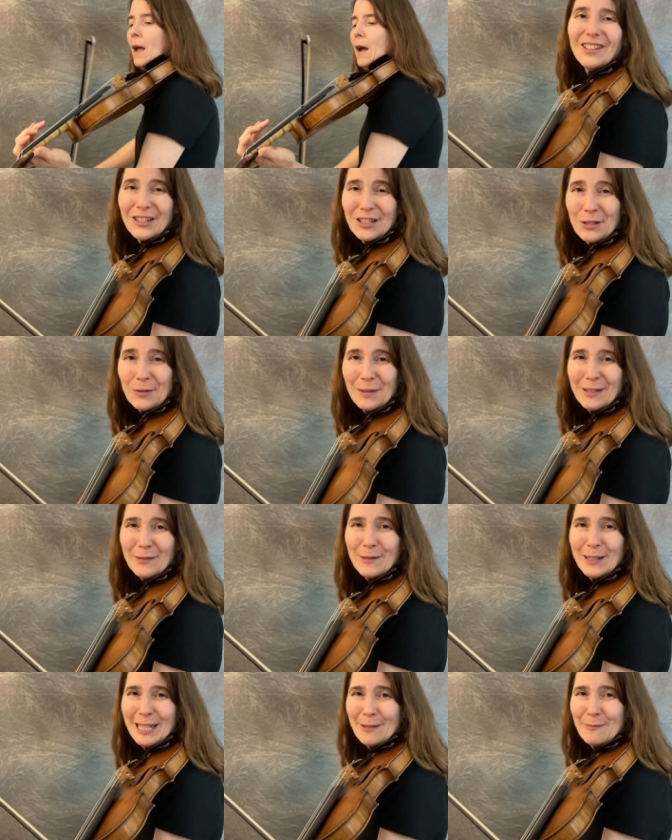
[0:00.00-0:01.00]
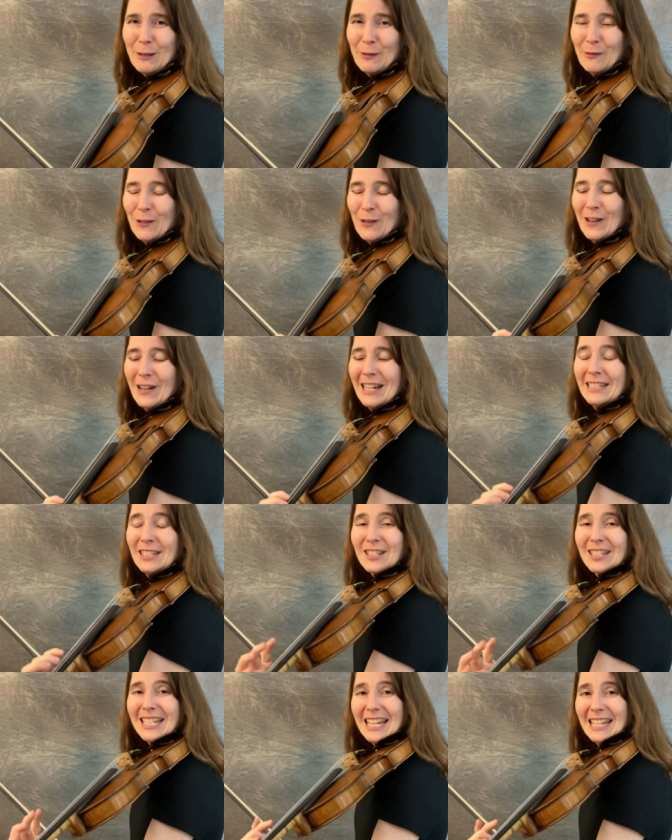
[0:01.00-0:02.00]
You can do what we did before and
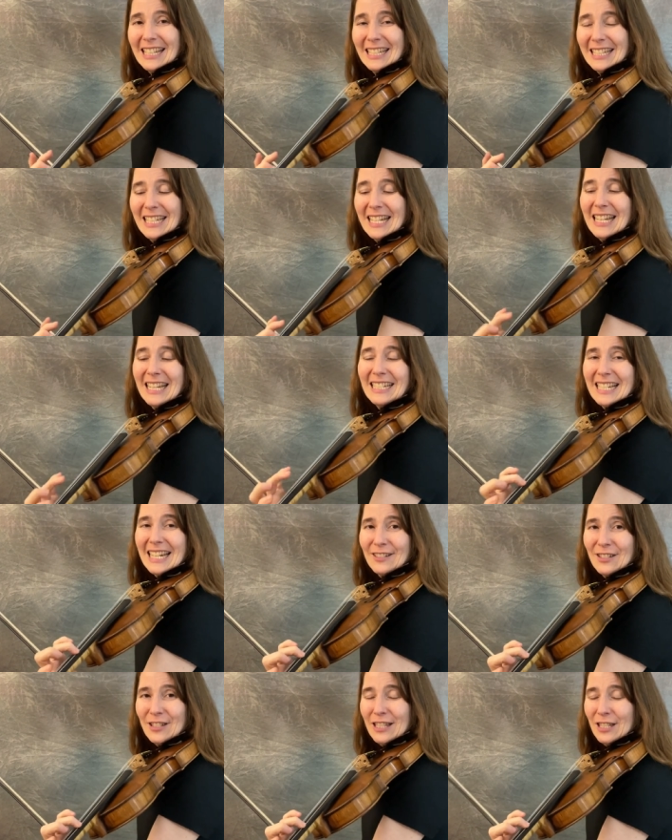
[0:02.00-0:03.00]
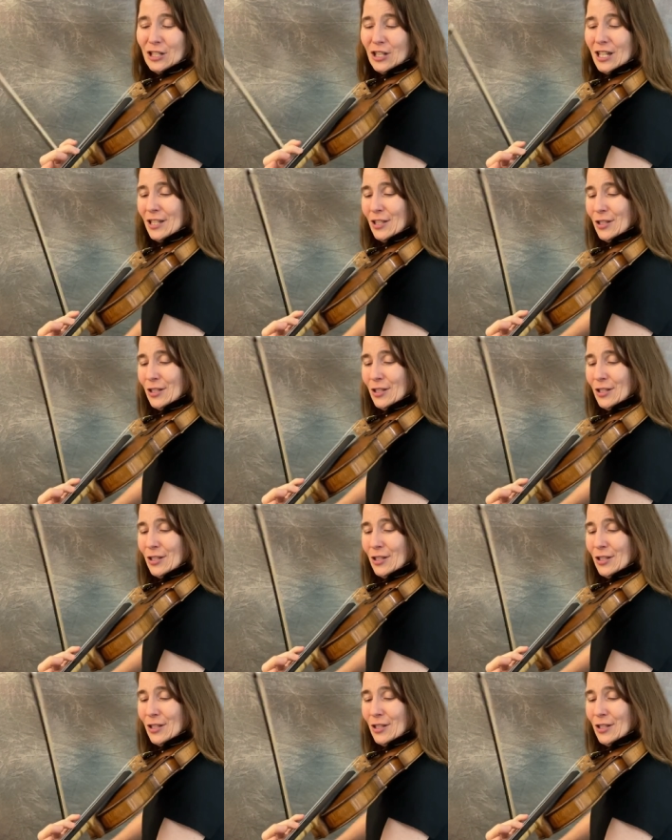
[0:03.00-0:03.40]
just take the C down to the G